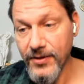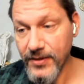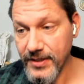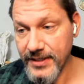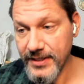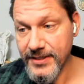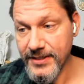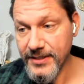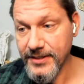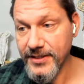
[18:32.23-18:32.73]

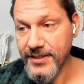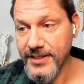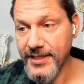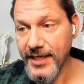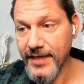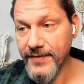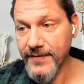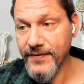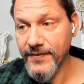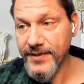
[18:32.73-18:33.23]
a good
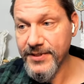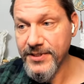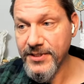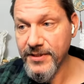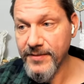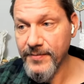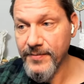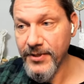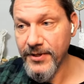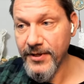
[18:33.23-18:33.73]
time for us
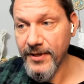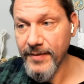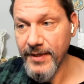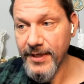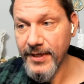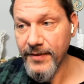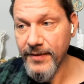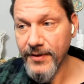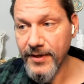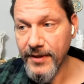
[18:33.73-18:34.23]
to put our
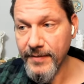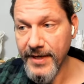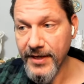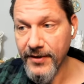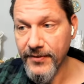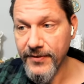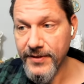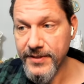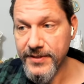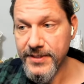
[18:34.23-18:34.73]
money where our
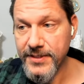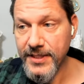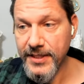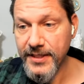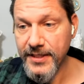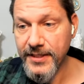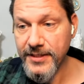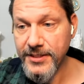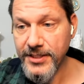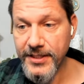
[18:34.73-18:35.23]
mouth is
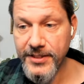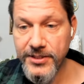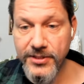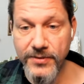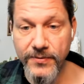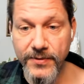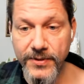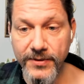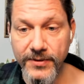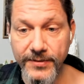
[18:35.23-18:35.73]
and change the
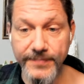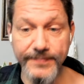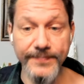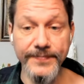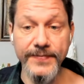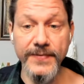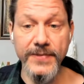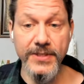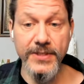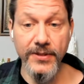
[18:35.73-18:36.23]
world.
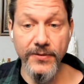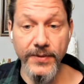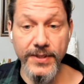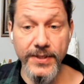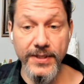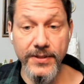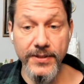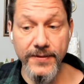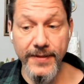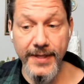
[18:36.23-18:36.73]
So we
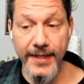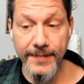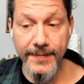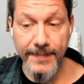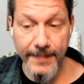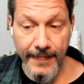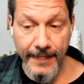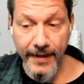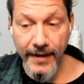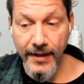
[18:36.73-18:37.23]
can do that.
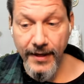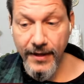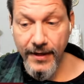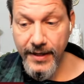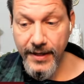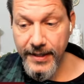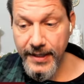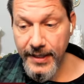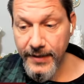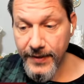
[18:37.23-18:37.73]
All
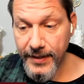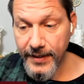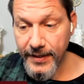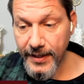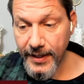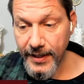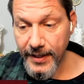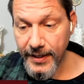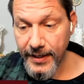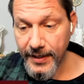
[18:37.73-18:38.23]
right, anyway,
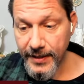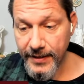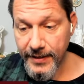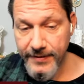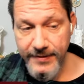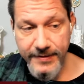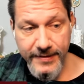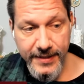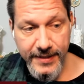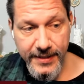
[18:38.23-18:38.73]

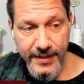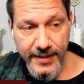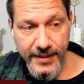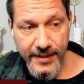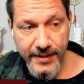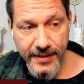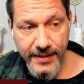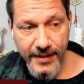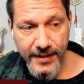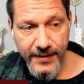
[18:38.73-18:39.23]
take
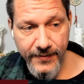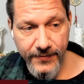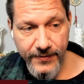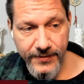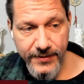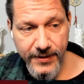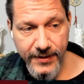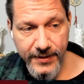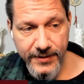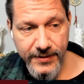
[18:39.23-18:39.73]
care. I will
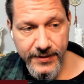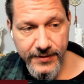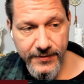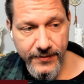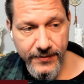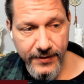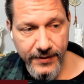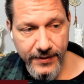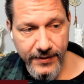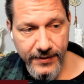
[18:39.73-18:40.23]
talk to you
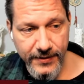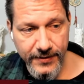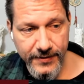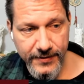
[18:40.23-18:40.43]
all